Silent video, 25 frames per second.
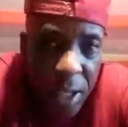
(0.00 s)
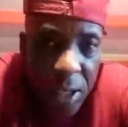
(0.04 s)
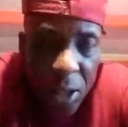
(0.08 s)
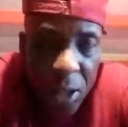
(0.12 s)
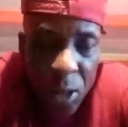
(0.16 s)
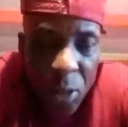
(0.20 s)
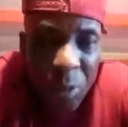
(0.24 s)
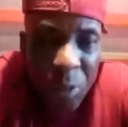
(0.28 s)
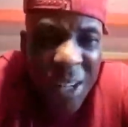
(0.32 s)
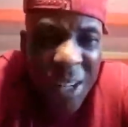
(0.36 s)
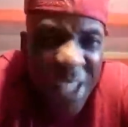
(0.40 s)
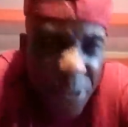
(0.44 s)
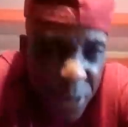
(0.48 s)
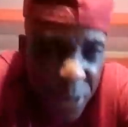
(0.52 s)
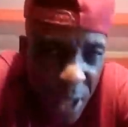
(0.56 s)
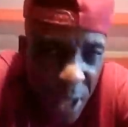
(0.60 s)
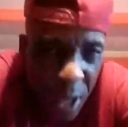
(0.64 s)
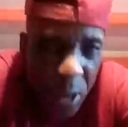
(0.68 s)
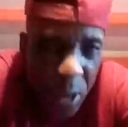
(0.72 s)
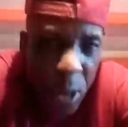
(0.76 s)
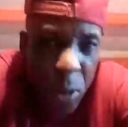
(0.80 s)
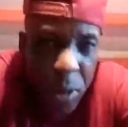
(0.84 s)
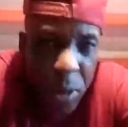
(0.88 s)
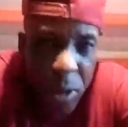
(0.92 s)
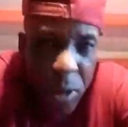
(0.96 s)
they know. Live
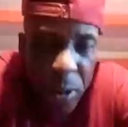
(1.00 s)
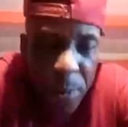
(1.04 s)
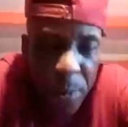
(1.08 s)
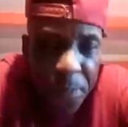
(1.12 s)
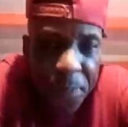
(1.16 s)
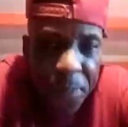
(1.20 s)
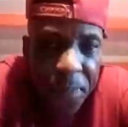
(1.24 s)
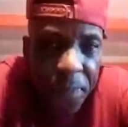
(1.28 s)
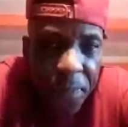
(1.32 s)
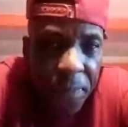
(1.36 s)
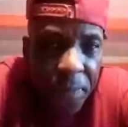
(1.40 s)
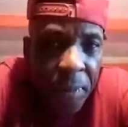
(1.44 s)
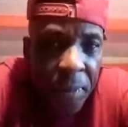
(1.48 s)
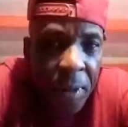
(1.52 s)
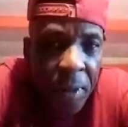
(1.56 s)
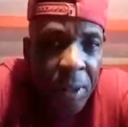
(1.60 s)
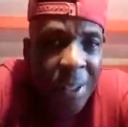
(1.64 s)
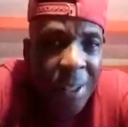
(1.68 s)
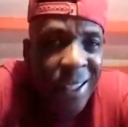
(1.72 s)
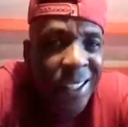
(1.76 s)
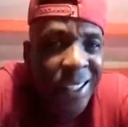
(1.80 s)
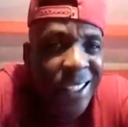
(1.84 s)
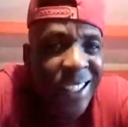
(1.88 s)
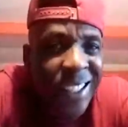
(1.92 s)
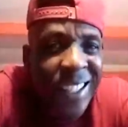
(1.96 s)
there now, you know.
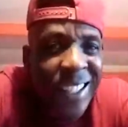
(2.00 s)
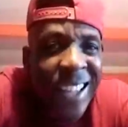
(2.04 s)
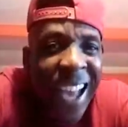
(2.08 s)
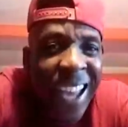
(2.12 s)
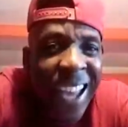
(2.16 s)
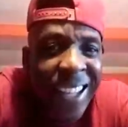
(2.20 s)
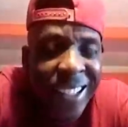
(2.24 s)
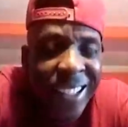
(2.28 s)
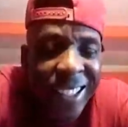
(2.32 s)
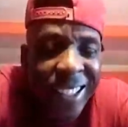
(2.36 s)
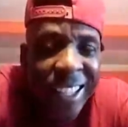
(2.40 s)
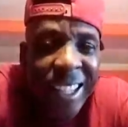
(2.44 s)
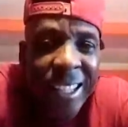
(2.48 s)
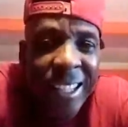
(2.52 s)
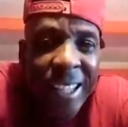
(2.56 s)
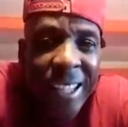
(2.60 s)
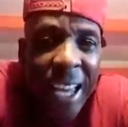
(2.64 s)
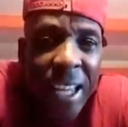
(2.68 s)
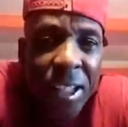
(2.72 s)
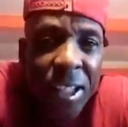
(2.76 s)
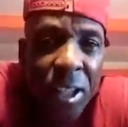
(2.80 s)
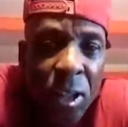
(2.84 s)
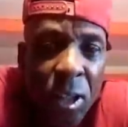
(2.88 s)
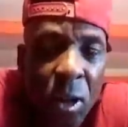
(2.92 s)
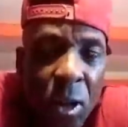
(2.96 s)
Okay.
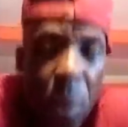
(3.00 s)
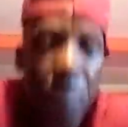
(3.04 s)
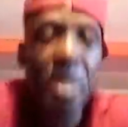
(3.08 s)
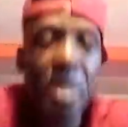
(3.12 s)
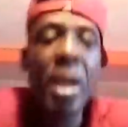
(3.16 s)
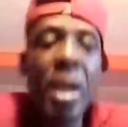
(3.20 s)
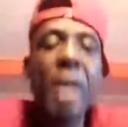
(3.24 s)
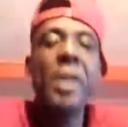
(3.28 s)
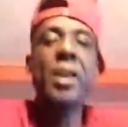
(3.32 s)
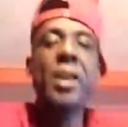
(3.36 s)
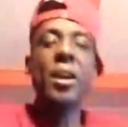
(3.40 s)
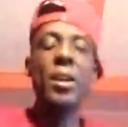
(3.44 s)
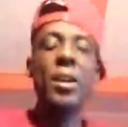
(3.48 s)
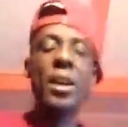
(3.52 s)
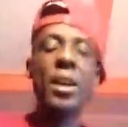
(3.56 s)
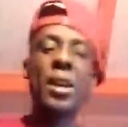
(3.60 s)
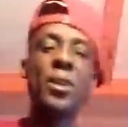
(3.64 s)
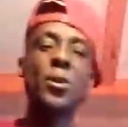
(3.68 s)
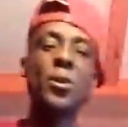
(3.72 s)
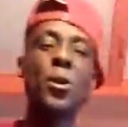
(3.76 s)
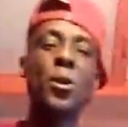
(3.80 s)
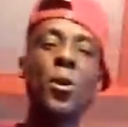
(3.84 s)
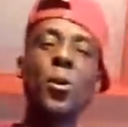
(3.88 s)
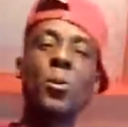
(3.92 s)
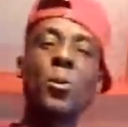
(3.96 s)
1990 now me there
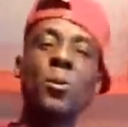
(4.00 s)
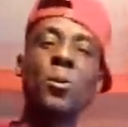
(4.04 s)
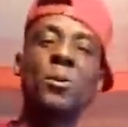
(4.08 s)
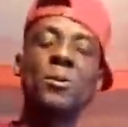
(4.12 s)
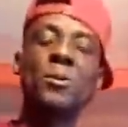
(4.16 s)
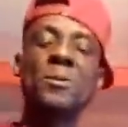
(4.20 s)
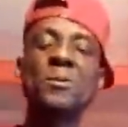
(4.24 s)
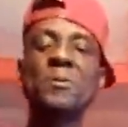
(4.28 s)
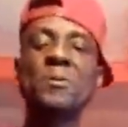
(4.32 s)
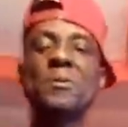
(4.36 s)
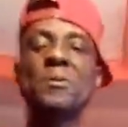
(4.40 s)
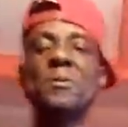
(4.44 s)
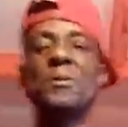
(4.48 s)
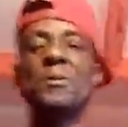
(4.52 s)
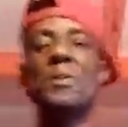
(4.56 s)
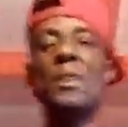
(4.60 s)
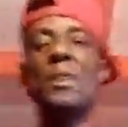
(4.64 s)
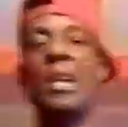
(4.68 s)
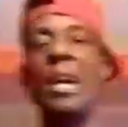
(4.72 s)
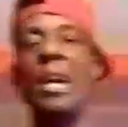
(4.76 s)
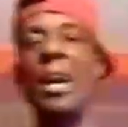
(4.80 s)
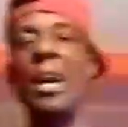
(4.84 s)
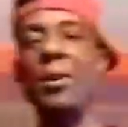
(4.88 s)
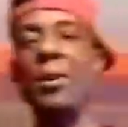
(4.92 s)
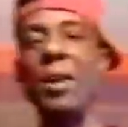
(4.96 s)
England now.
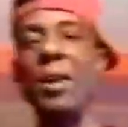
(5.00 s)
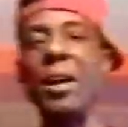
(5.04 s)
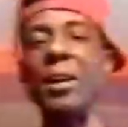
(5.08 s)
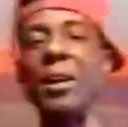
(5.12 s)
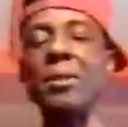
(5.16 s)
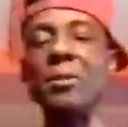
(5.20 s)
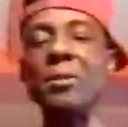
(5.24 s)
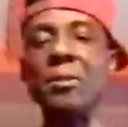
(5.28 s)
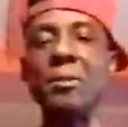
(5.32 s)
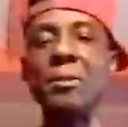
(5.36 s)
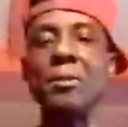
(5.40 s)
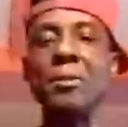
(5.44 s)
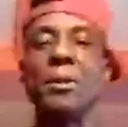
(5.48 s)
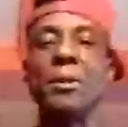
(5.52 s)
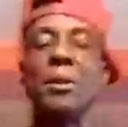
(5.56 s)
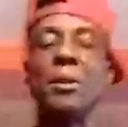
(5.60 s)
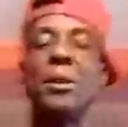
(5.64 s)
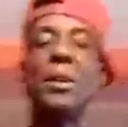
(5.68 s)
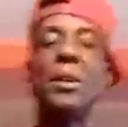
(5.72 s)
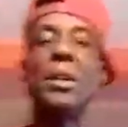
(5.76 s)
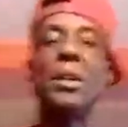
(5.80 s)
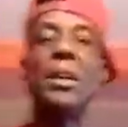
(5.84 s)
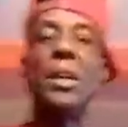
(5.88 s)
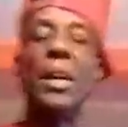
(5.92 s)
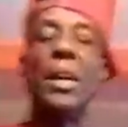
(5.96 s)
All right.
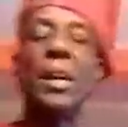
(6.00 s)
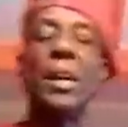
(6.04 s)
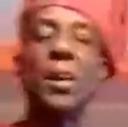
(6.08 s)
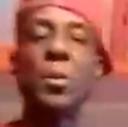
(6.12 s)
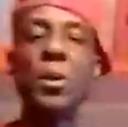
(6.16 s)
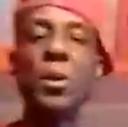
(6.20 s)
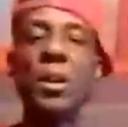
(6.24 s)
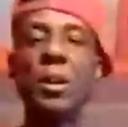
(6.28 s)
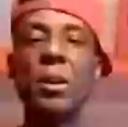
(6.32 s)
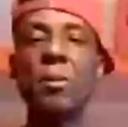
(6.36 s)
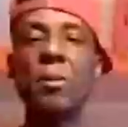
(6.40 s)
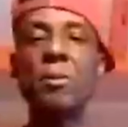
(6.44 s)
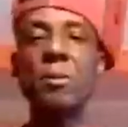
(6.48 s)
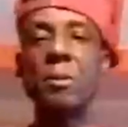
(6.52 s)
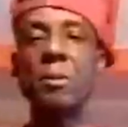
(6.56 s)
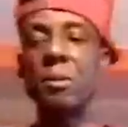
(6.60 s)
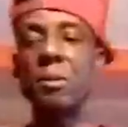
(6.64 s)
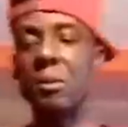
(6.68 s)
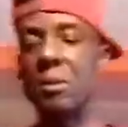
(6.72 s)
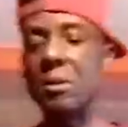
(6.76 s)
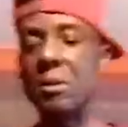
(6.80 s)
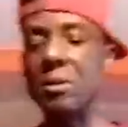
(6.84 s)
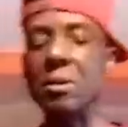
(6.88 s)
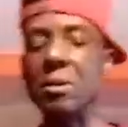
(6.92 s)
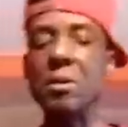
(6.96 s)
Anyway,
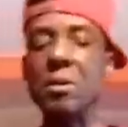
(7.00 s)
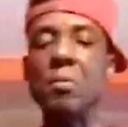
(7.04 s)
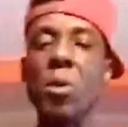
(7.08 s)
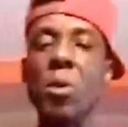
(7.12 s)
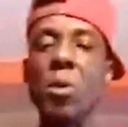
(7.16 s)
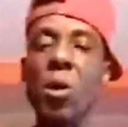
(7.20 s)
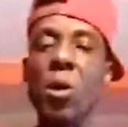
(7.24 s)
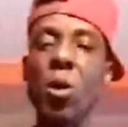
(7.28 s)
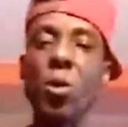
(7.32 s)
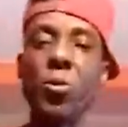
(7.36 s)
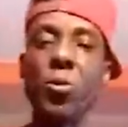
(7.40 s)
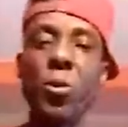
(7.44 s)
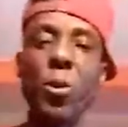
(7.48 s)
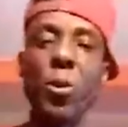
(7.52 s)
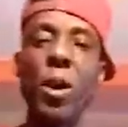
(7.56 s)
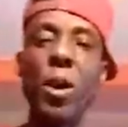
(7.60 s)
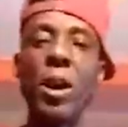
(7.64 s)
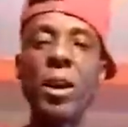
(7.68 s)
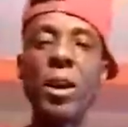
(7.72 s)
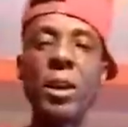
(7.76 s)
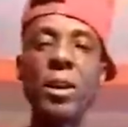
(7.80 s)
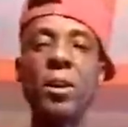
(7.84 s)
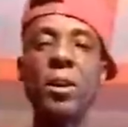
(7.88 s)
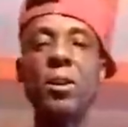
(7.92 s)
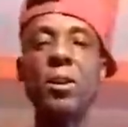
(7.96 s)
we're gonna look for
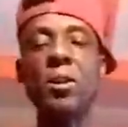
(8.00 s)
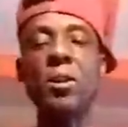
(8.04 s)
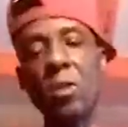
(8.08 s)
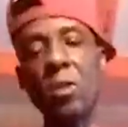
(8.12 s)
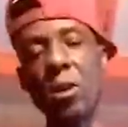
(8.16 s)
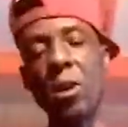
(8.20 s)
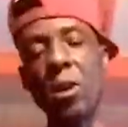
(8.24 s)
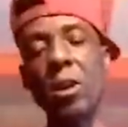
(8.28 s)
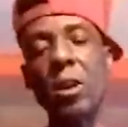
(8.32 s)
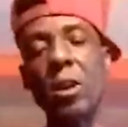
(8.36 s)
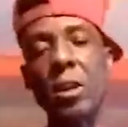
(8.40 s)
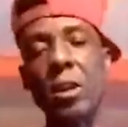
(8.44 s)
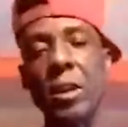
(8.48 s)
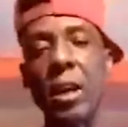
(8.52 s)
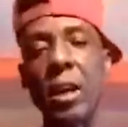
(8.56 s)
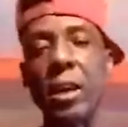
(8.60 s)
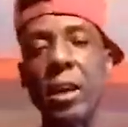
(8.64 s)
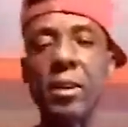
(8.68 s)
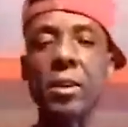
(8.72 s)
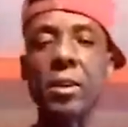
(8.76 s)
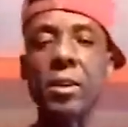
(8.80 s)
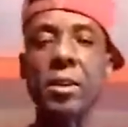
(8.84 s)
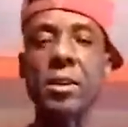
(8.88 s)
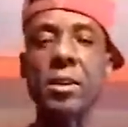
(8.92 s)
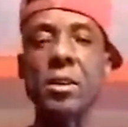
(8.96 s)
one girl in
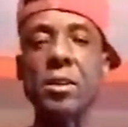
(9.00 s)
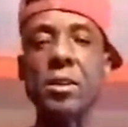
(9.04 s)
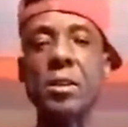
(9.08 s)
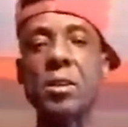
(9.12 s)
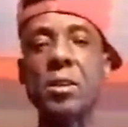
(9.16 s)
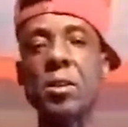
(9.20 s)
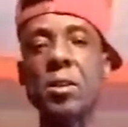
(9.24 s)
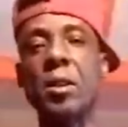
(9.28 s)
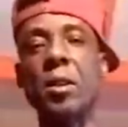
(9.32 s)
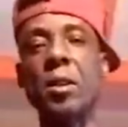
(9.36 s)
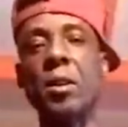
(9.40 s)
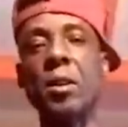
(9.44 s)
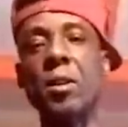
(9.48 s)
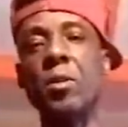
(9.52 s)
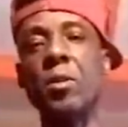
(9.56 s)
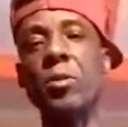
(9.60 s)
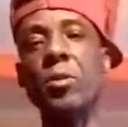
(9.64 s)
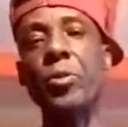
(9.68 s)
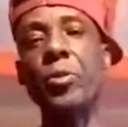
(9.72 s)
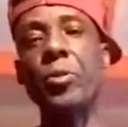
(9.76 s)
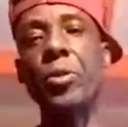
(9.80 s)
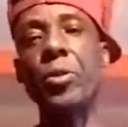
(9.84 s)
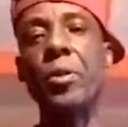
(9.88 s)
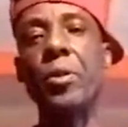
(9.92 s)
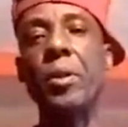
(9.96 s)
I uh, uh,
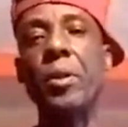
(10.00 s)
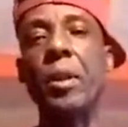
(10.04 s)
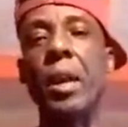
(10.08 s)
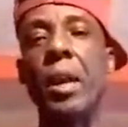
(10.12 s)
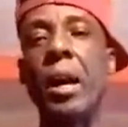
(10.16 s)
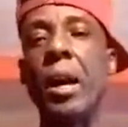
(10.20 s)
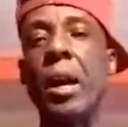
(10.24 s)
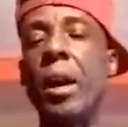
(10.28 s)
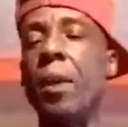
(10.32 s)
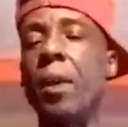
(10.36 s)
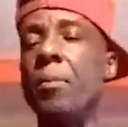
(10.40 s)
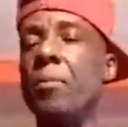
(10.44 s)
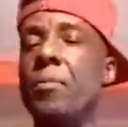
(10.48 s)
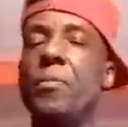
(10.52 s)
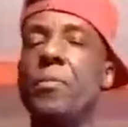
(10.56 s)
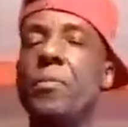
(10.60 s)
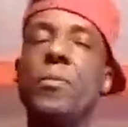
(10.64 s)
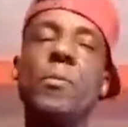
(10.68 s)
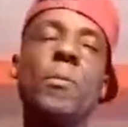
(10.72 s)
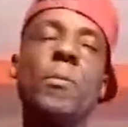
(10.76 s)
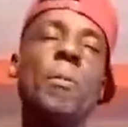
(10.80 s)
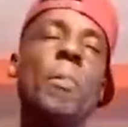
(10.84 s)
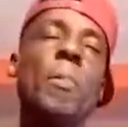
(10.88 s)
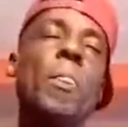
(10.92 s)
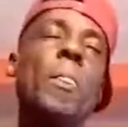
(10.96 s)
uh, um
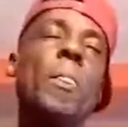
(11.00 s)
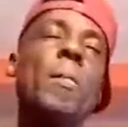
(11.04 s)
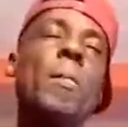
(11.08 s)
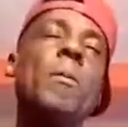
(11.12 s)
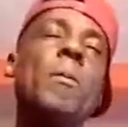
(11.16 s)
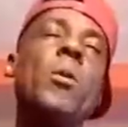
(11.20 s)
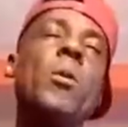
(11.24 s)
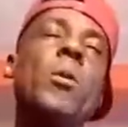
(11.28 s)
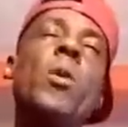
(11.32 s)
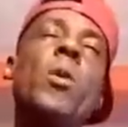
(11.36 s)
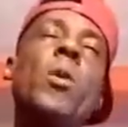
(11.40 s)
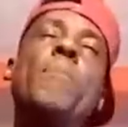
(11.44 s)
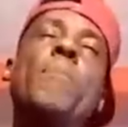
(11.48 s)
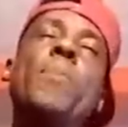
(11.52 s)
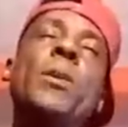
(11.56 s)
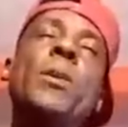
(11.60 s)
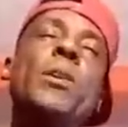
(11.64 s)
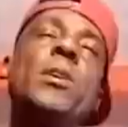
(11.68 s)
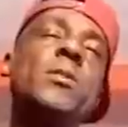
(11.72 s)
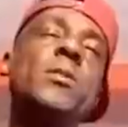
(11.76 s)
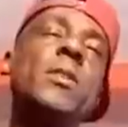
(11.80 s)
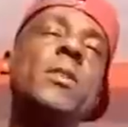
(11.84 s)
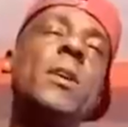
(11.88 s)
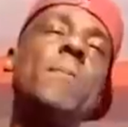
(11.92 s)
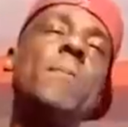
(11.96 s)
you know one
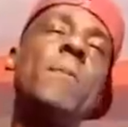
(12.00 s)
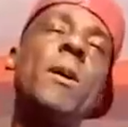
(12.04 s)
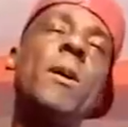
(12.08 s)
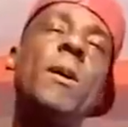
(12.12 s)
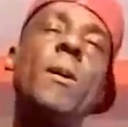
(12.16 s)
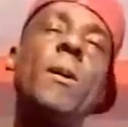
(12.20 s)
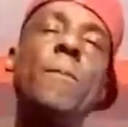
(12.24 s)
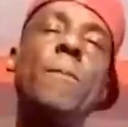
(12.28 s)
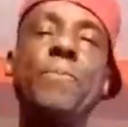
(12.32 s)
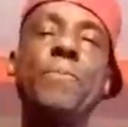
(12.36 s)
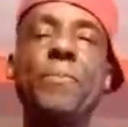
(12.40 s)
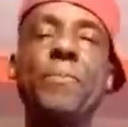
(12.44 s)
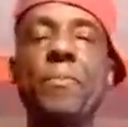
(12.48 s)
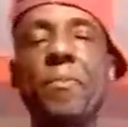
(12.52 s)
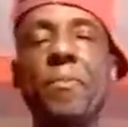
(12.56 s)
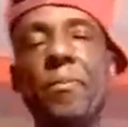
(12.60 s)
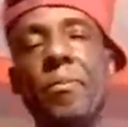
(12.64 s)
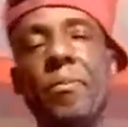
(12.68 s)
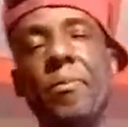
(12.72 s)
place name um